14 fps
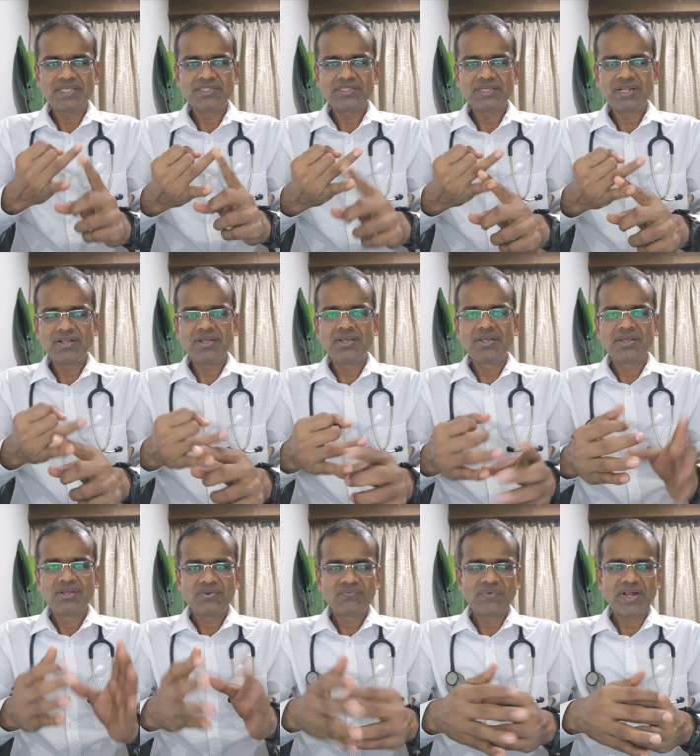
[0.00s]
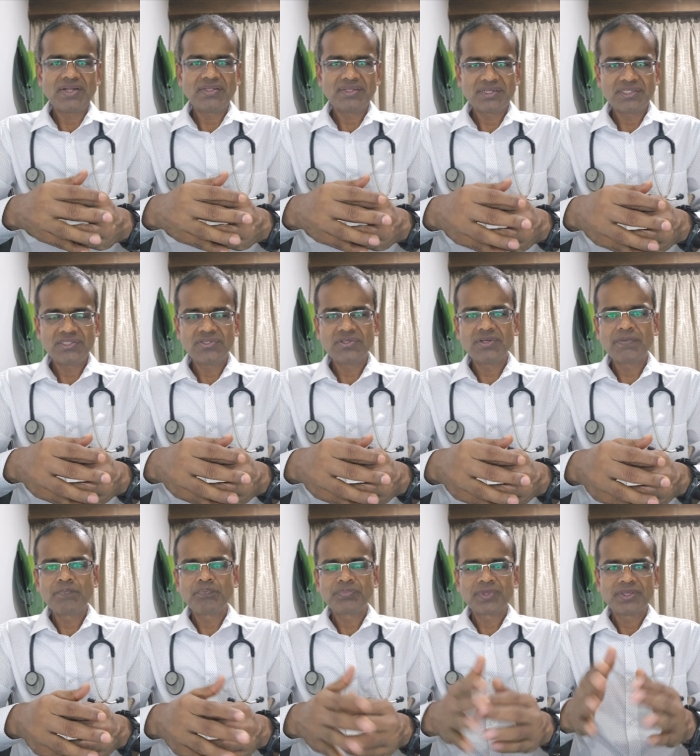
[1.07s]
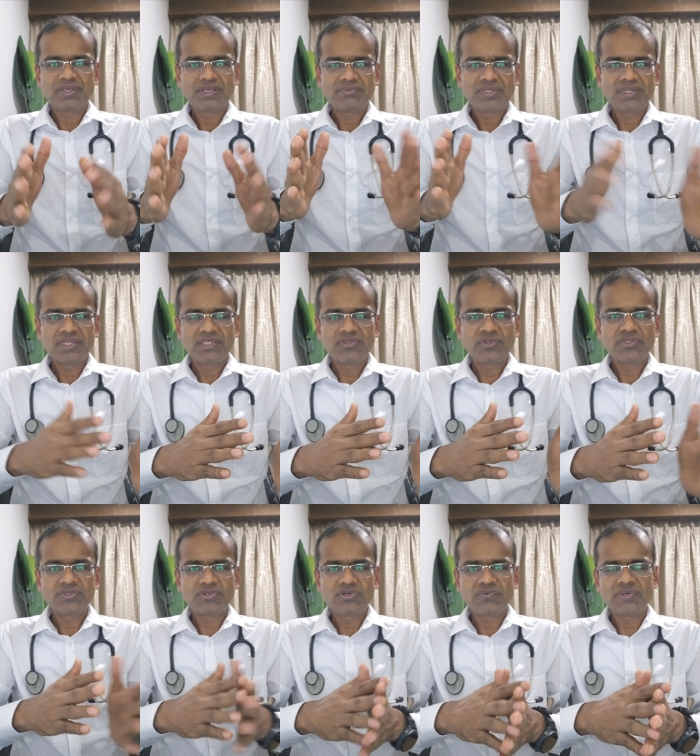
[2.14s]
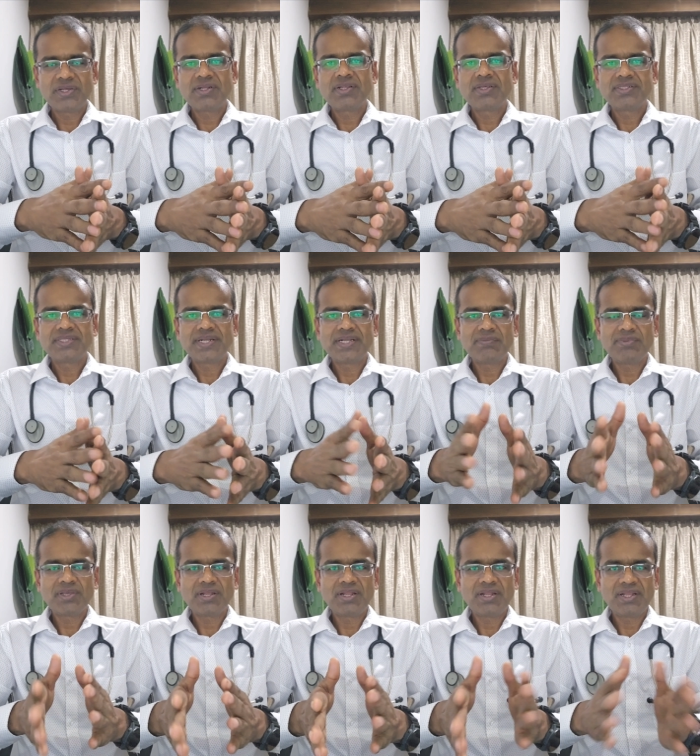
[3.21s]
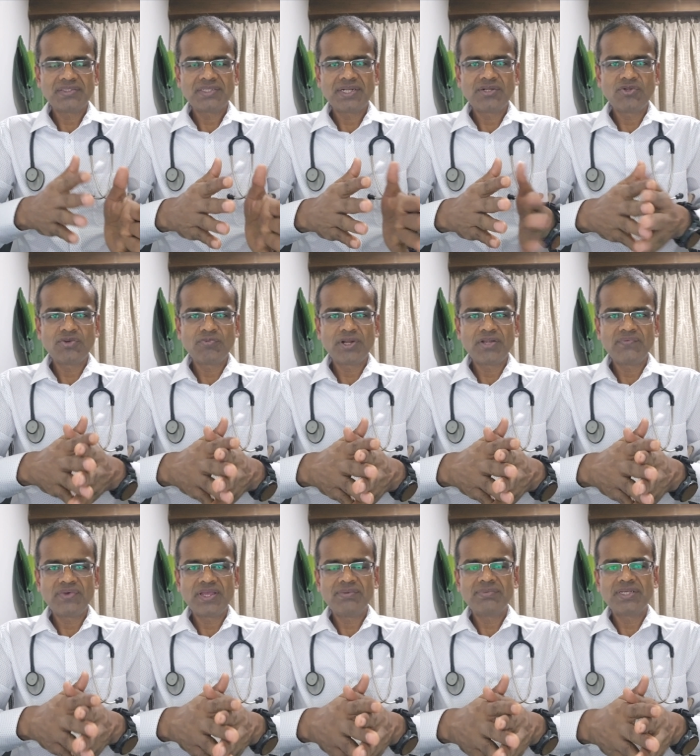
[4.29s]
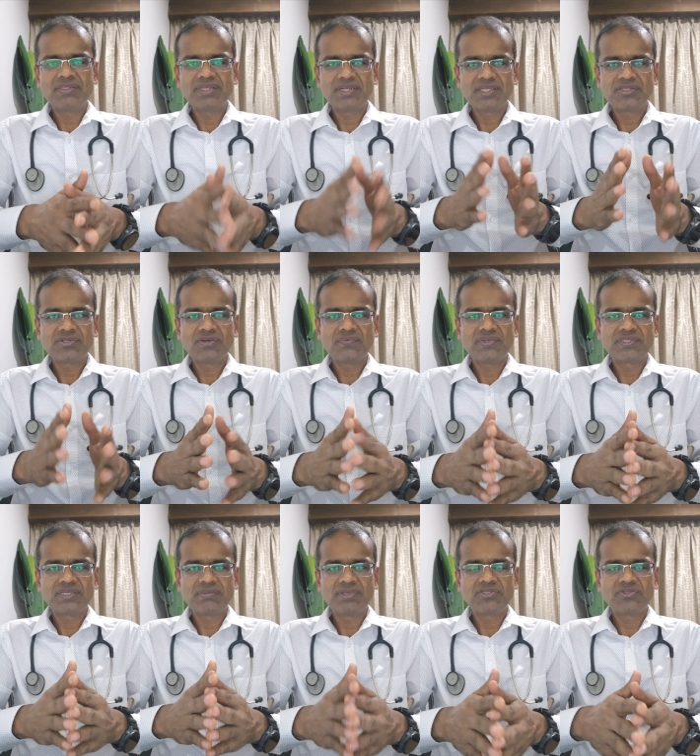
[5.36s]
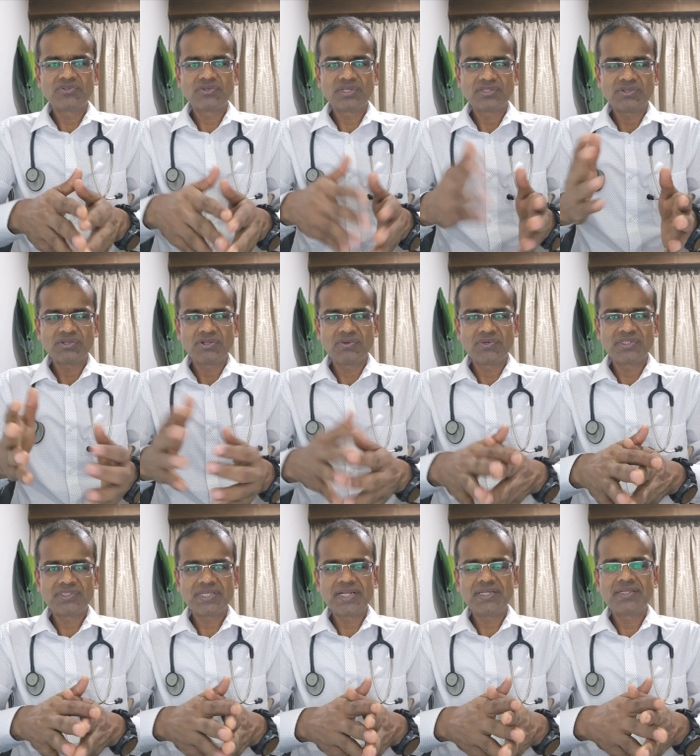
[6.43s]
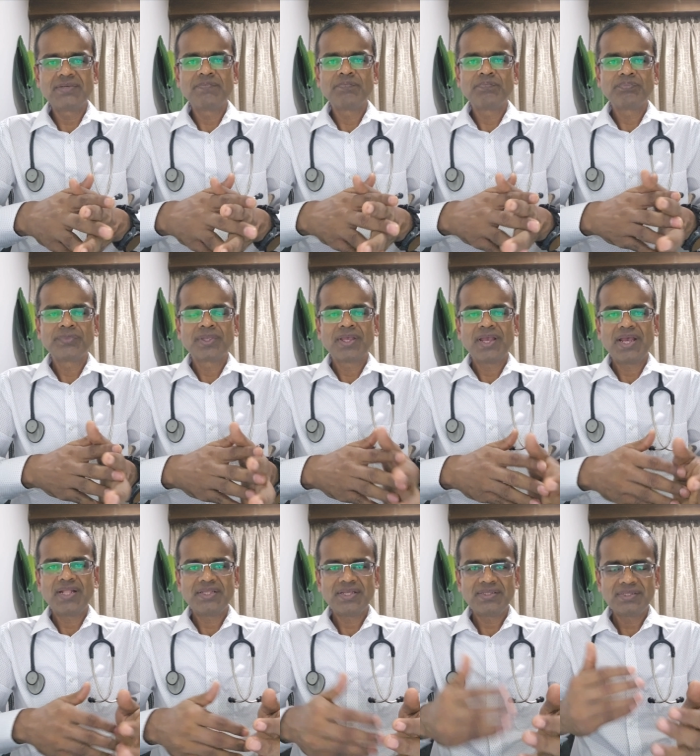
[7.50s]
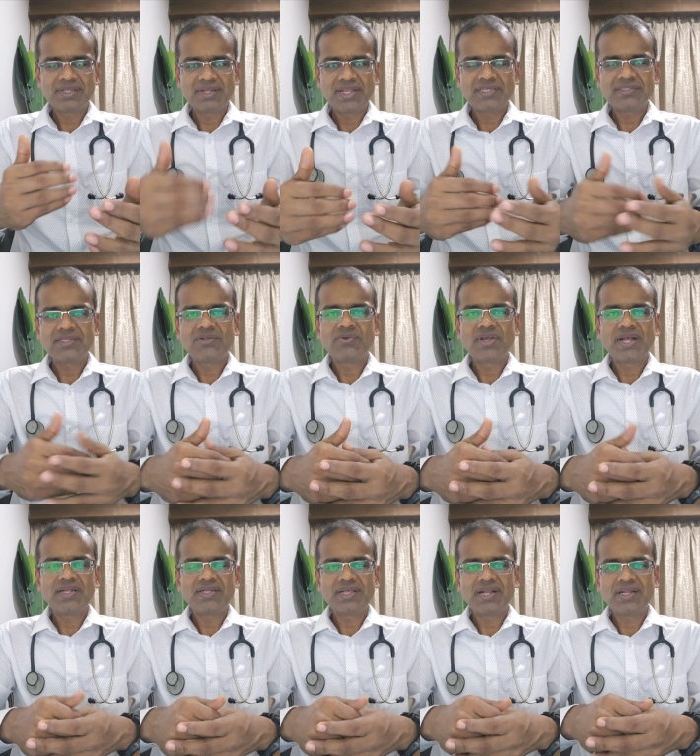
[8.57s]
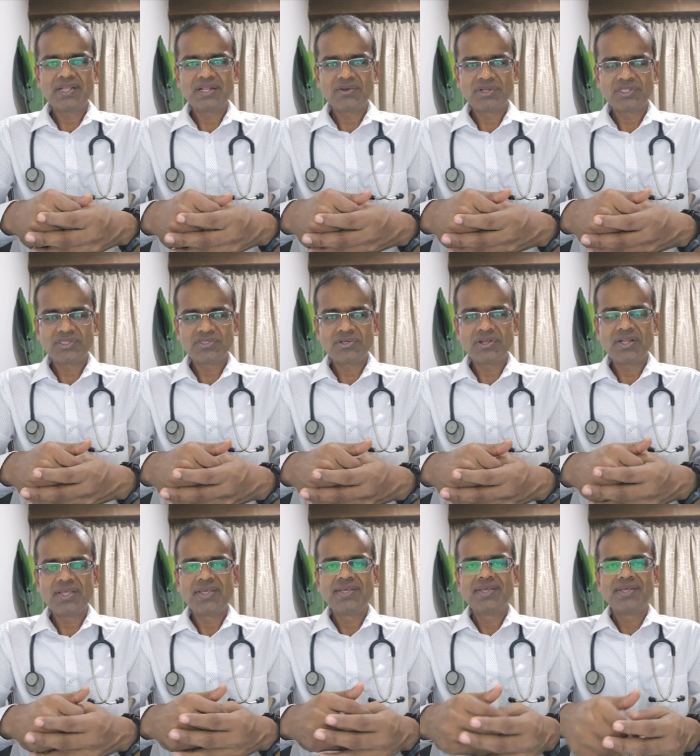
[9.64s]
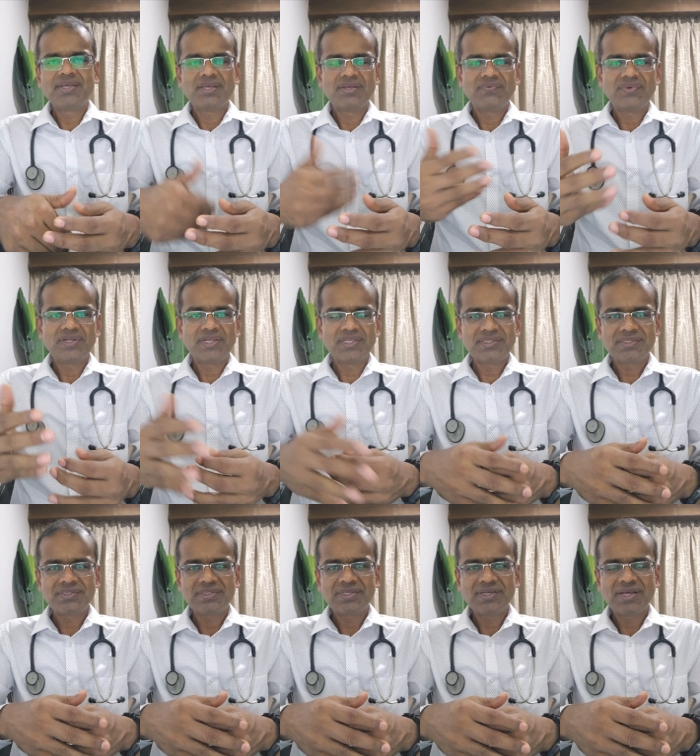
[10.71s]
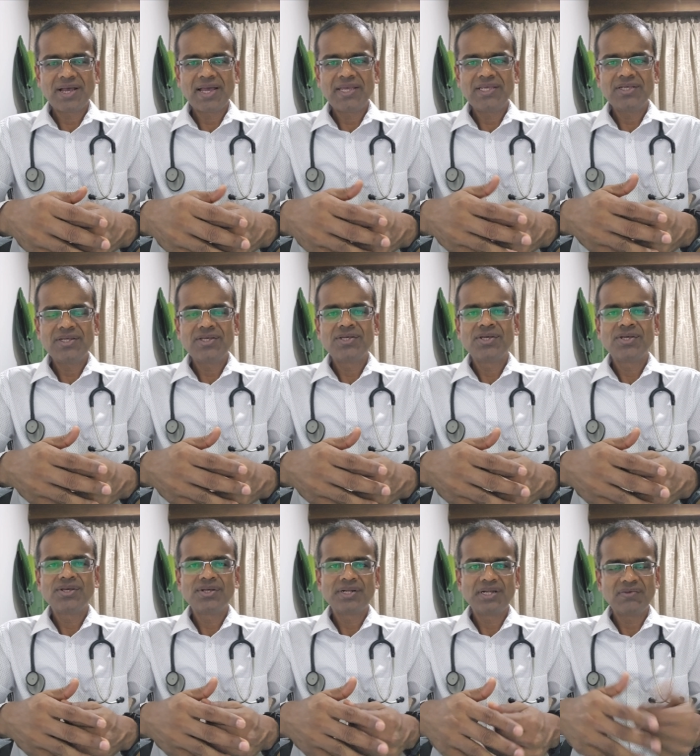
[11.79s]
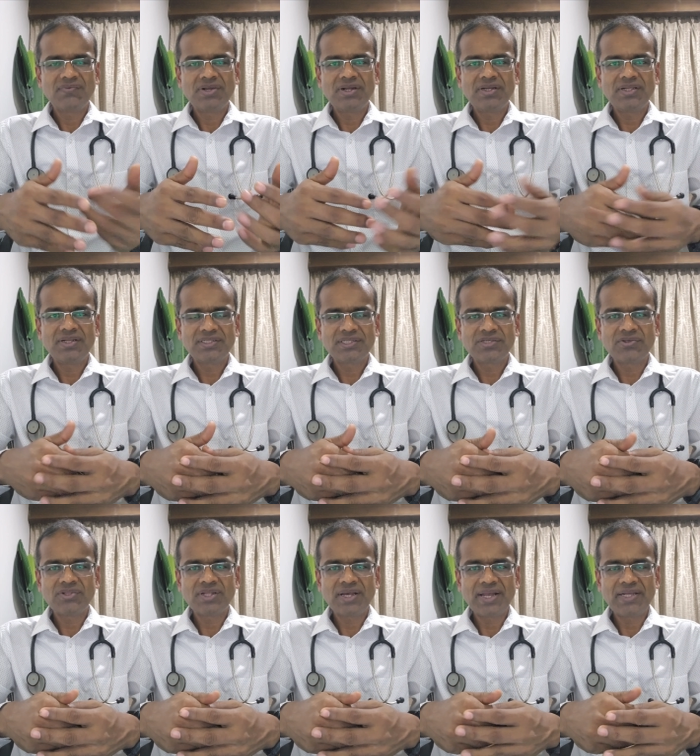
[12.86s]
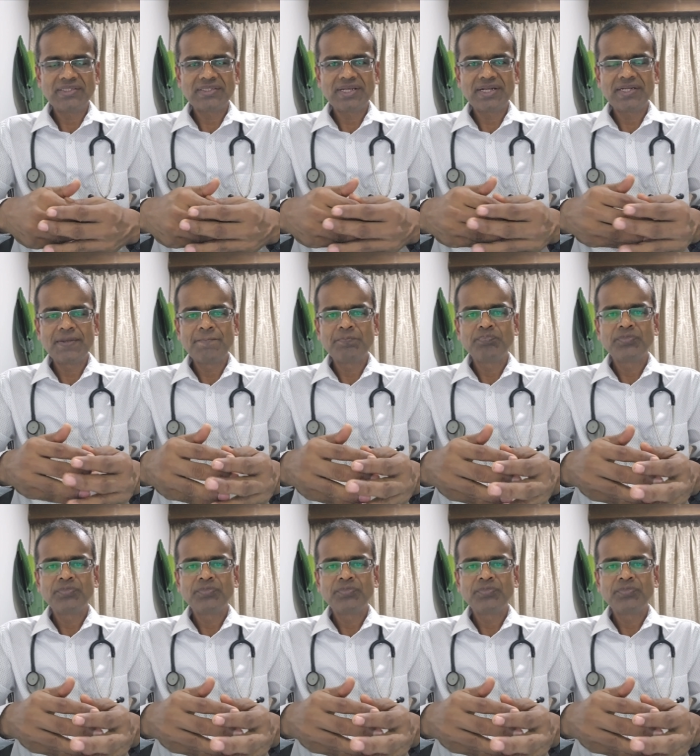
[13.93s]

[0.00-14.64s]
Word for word: and HDL, find the ratio. If the ratio is lower, say typically less than 2.5, then the risk of ischemic stroke is on the lower side. And then the next look at LDL cholesterol. If it is uh, high, definitely risk is on the higher side.